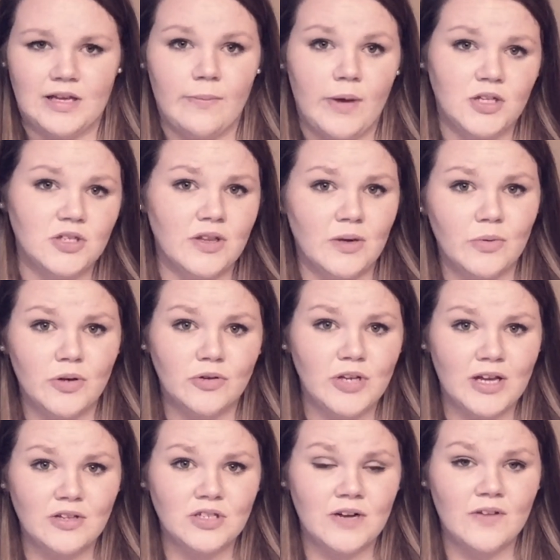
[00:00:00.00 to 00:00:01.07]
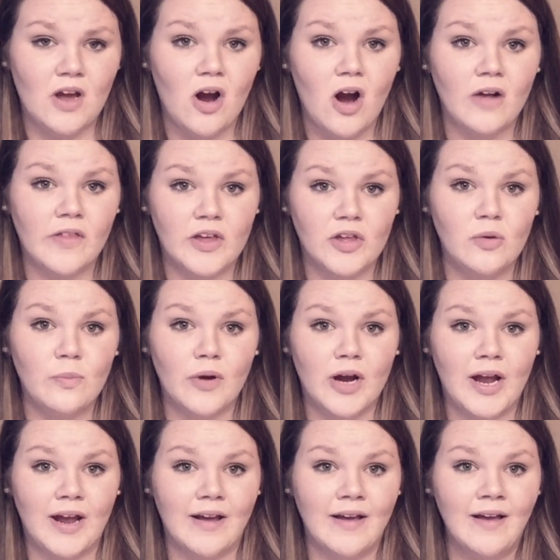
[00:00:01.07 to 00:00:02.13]
like, make sure that when you're test driving a car that you
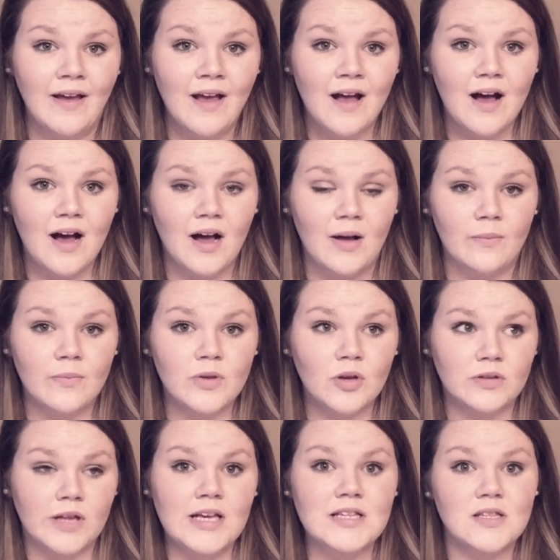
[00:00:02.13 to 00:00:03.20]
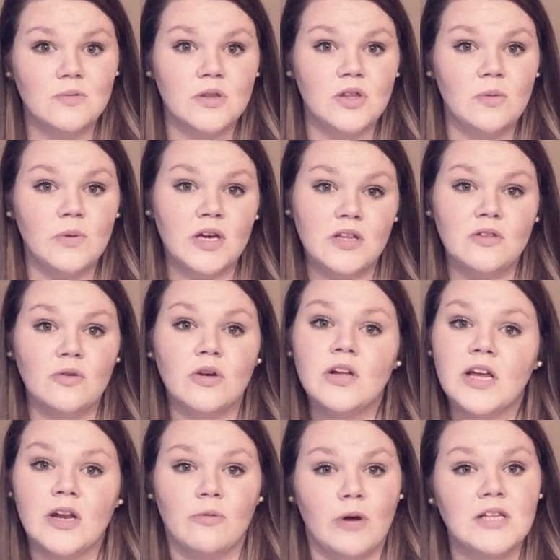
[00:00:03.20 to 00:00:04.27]
bring your license with you, because you
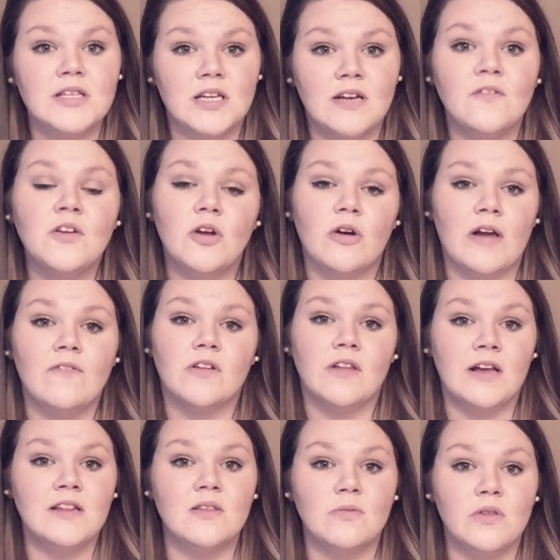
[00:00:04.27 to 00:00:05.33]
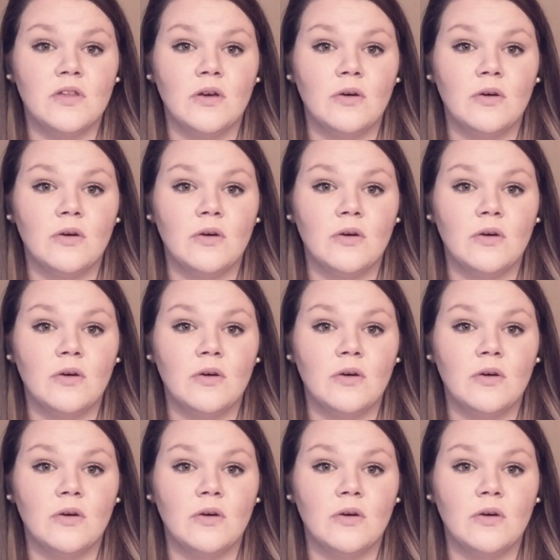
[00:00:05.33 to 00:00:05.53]
could get arrested if you don't have your license with